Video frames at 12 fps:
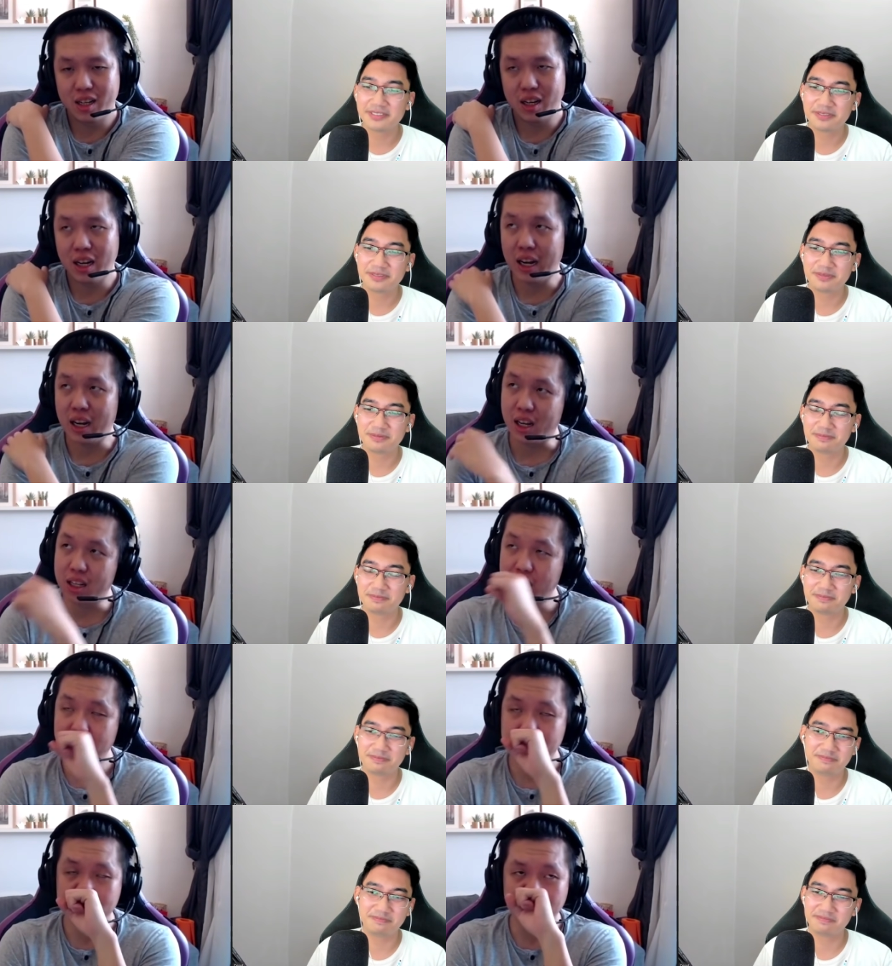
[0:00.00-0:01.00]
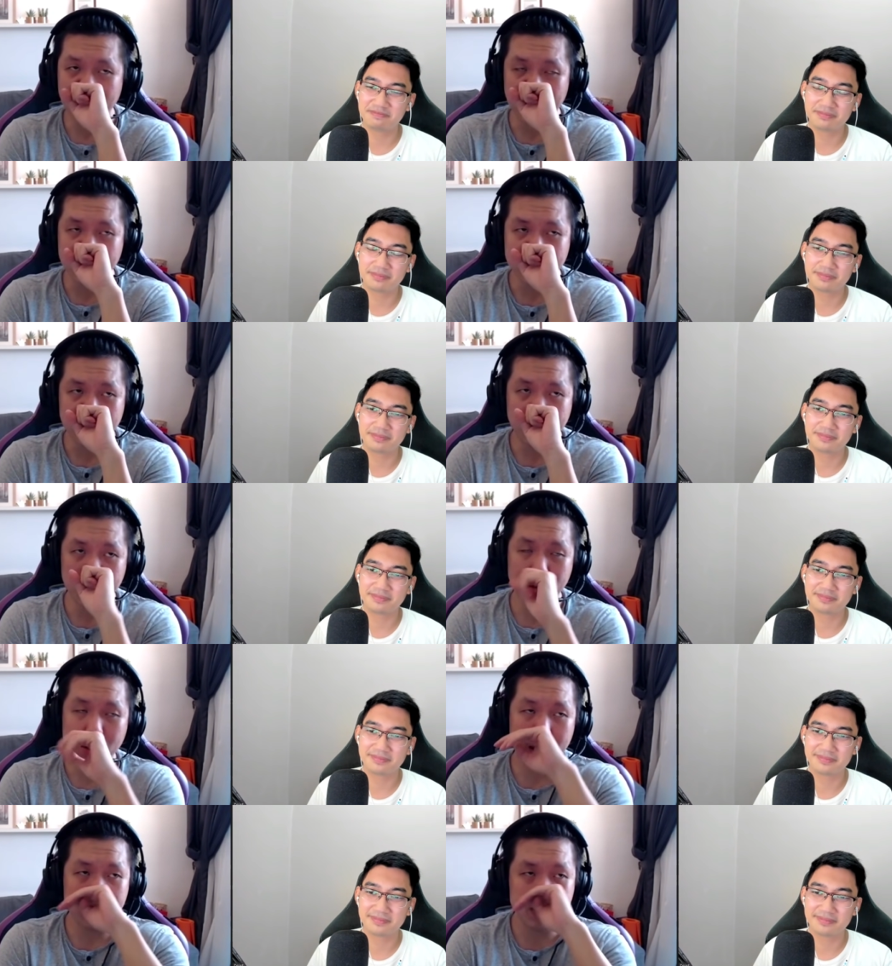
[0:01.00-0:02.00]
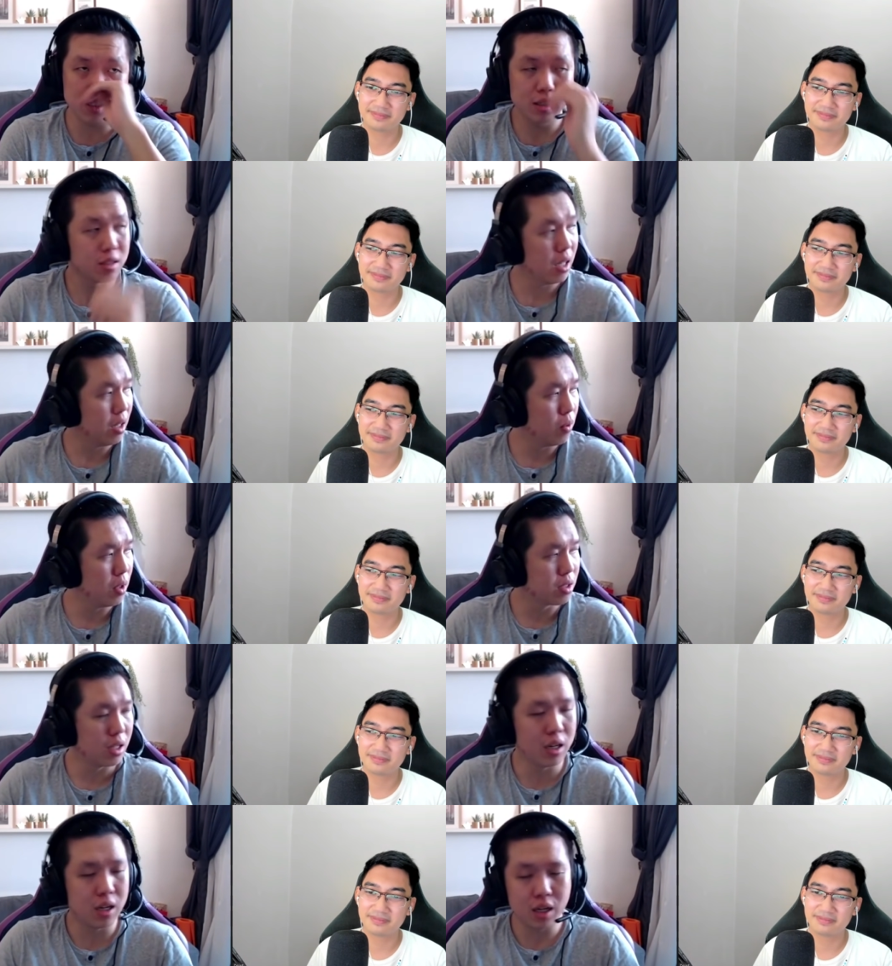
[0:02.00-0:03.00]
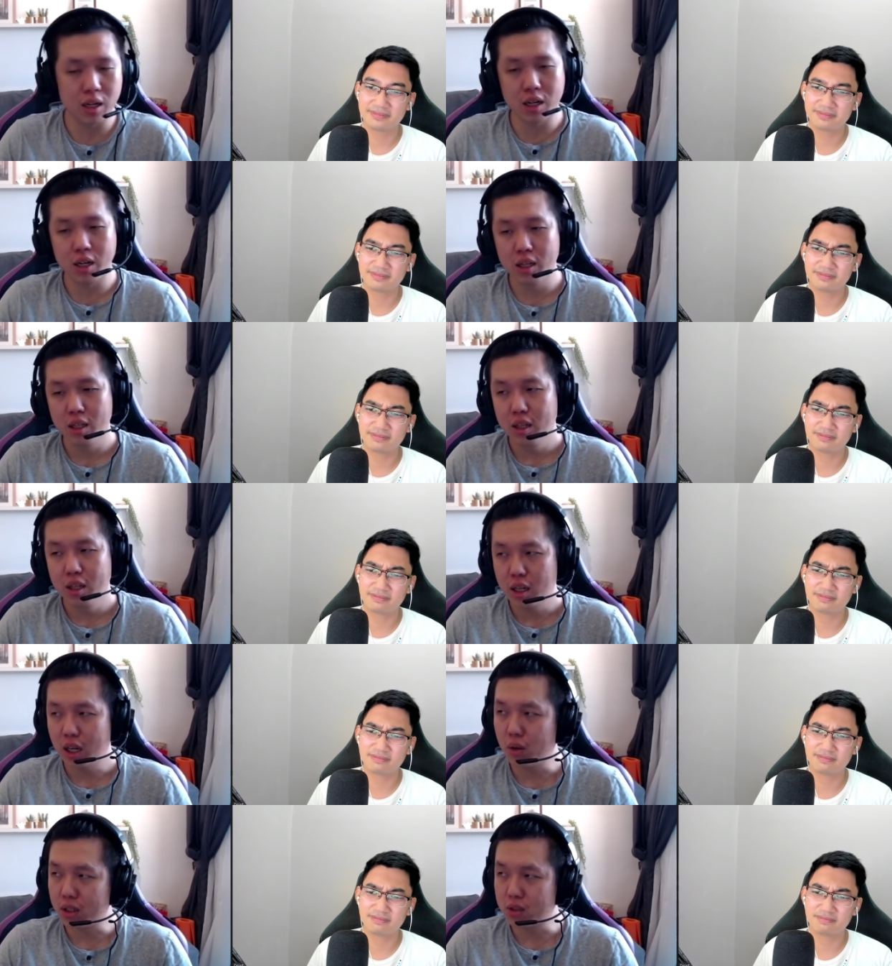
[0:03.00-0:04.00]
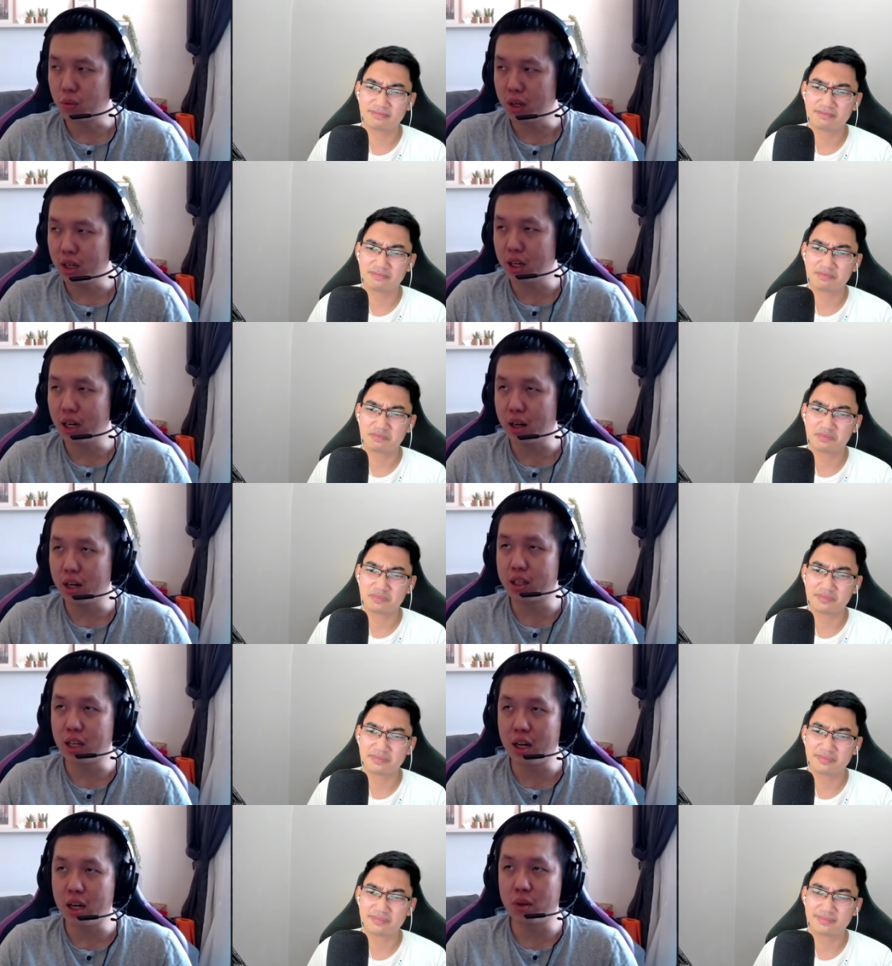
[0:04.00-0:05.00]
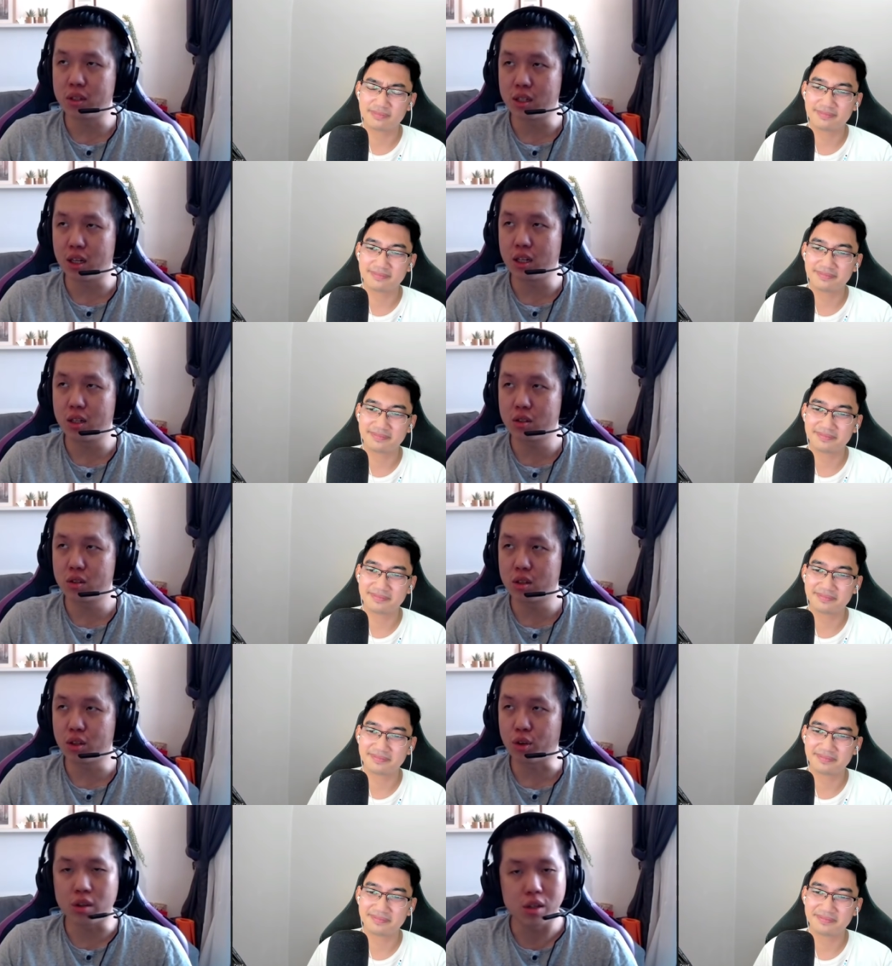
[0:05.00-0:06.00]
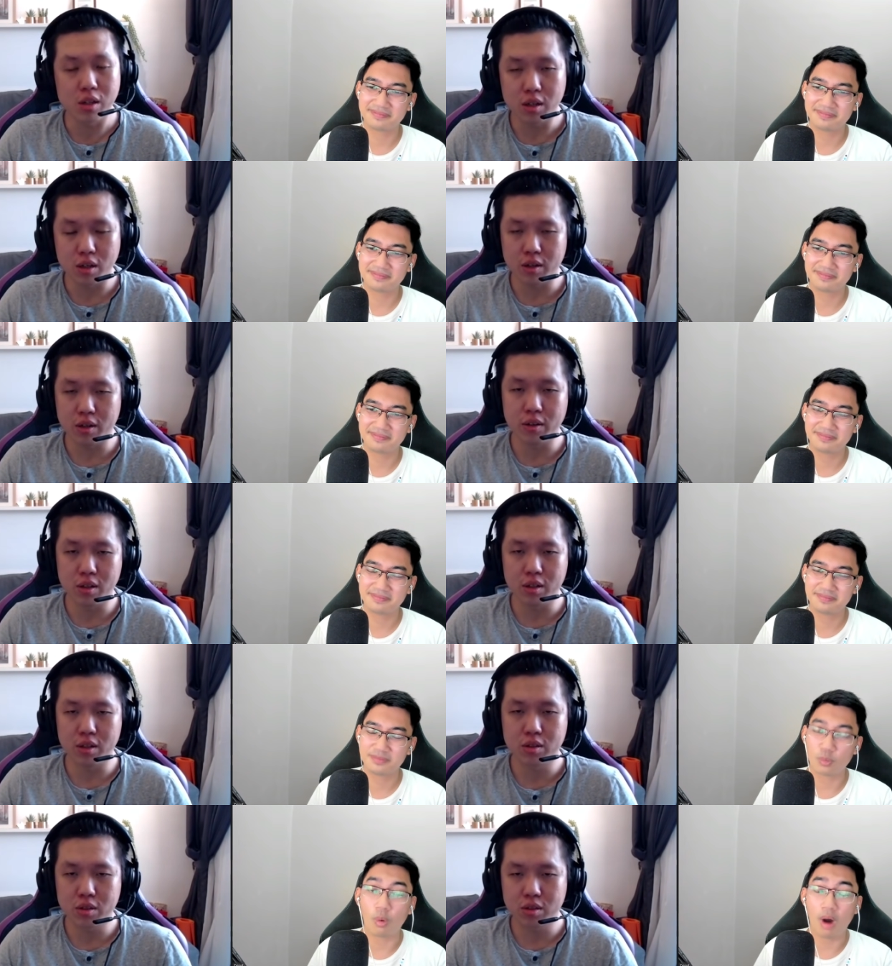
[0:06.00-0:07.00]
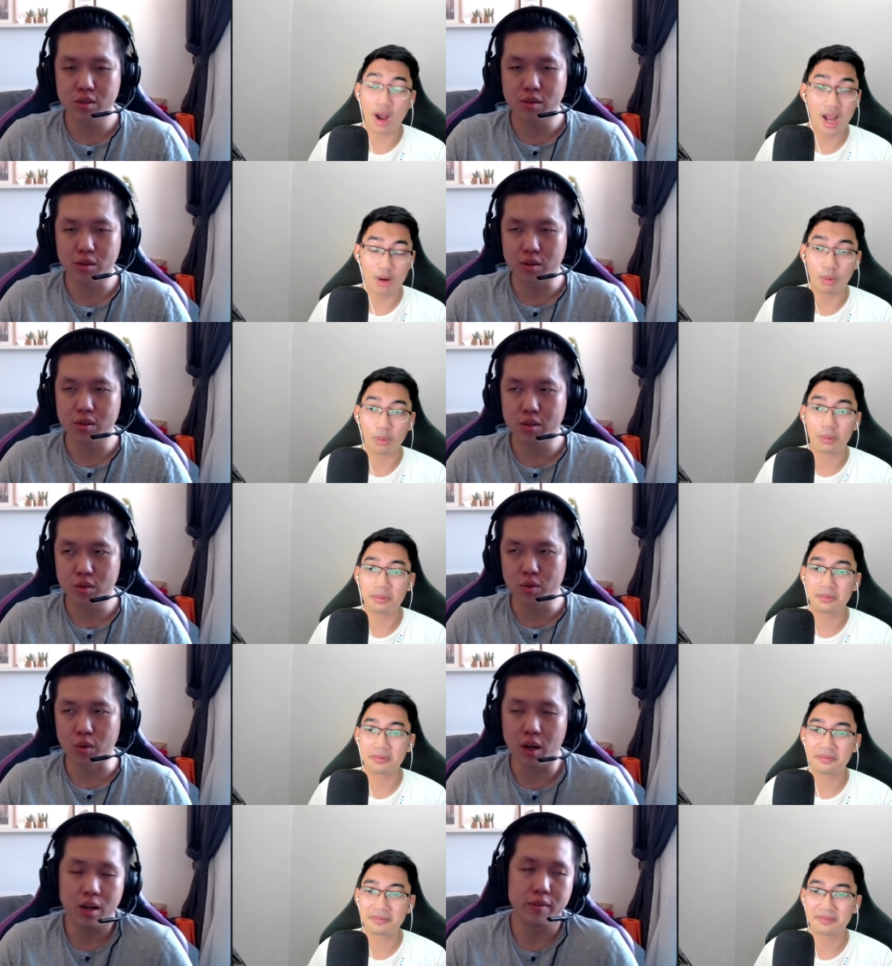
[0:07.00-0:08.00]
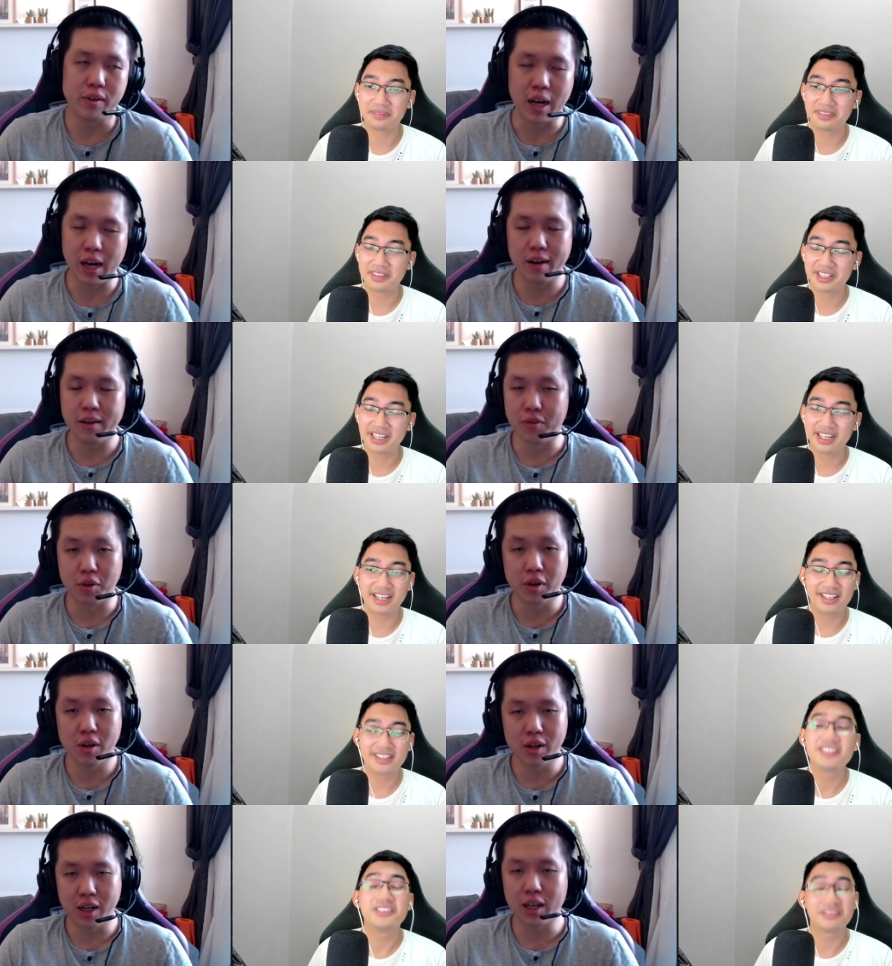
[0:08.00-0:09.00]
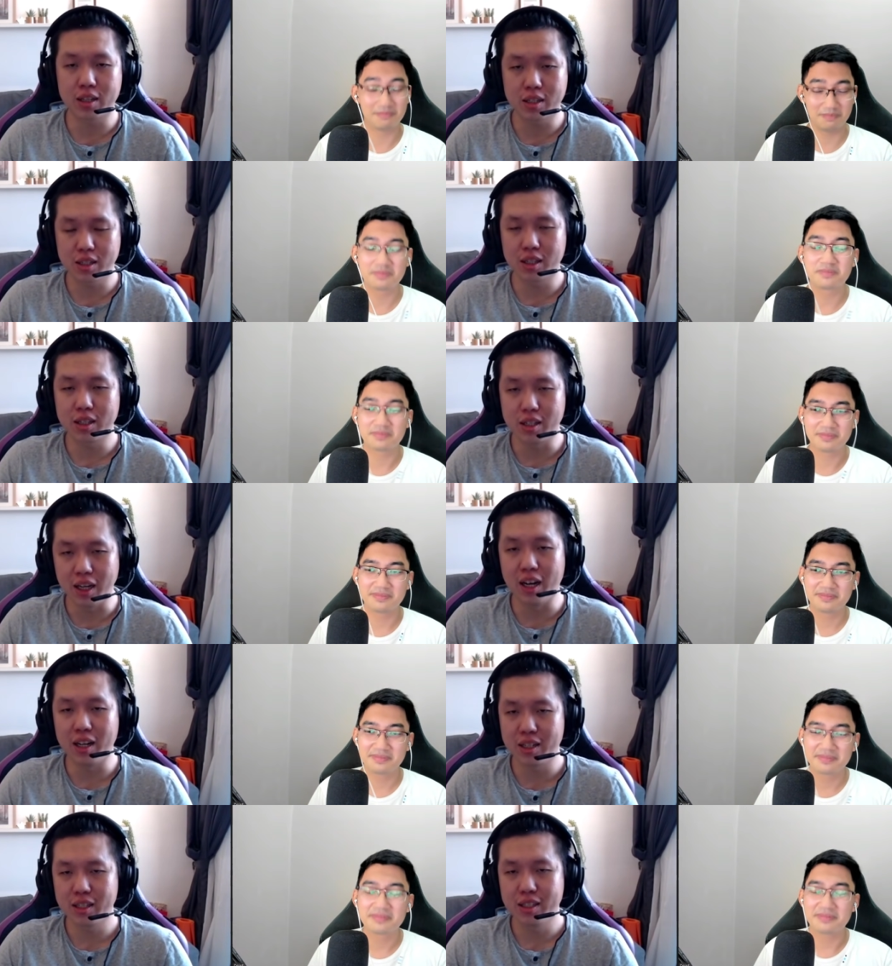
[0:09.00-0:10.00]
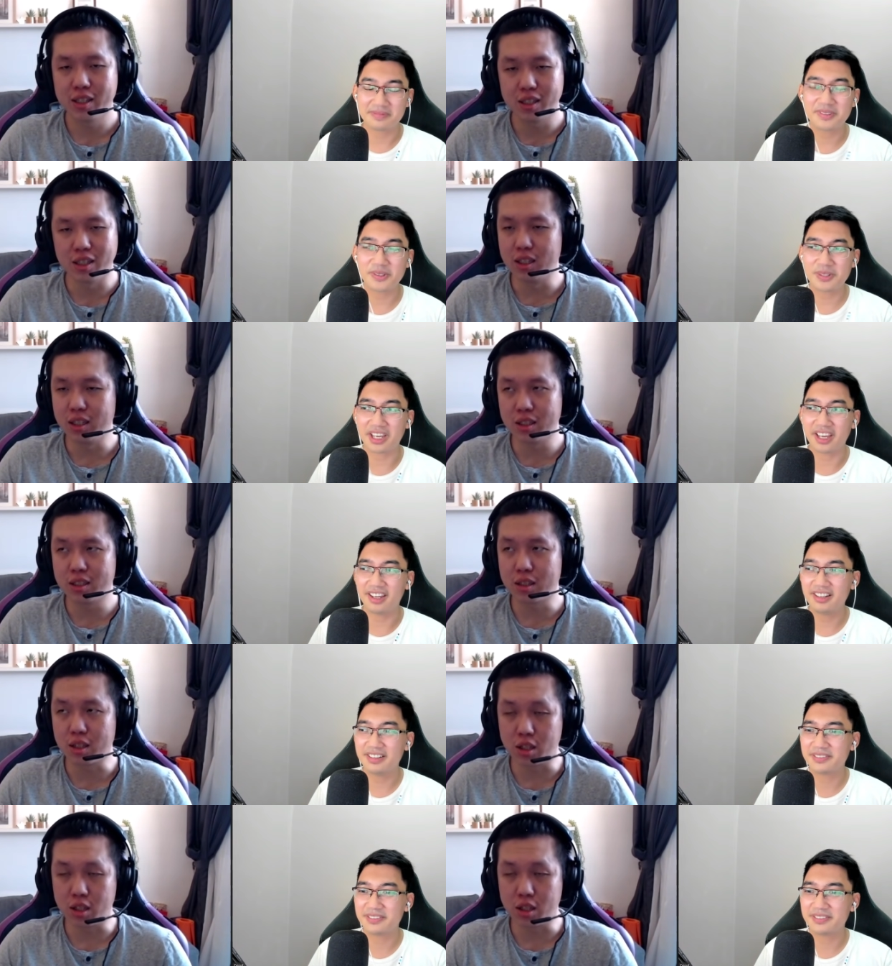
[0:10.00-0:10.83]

Speaker 1: I, I think it's like I start my Dota since I was uh I was when uh, I think I was like thirteen or wow twelve. I, I forgot like yeah. Okay.